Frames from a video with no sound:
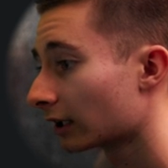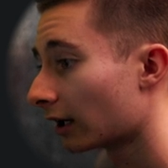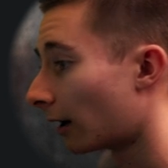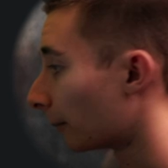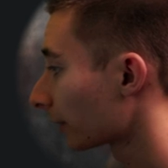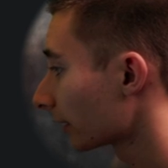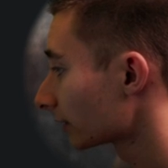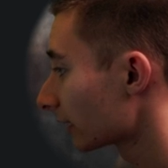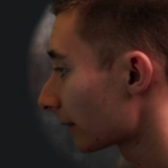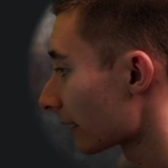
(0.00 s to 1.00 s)
Um, but I
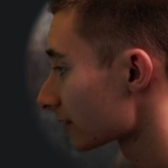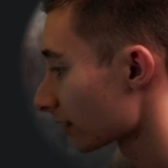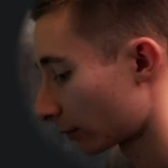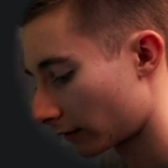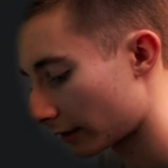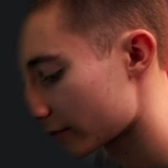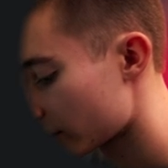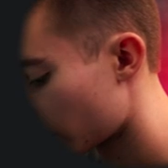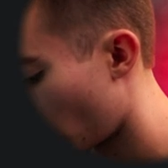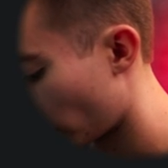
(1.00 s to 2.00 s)
like to keep that somewhere around
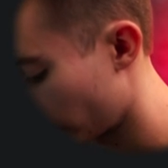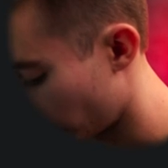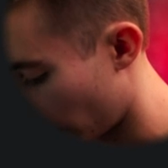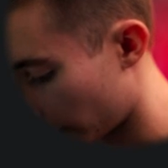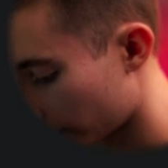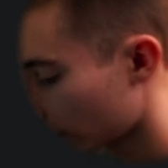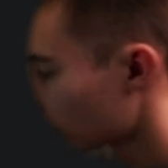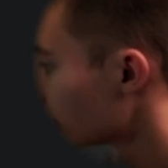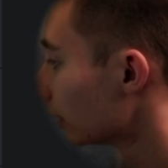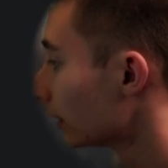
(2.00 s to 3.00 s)

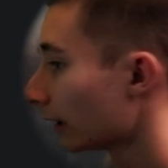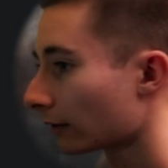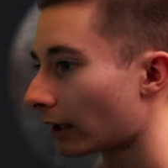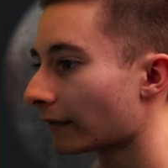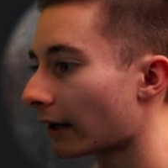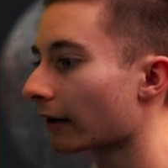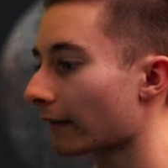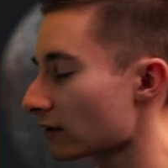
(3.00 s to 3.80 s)
0.5 right there.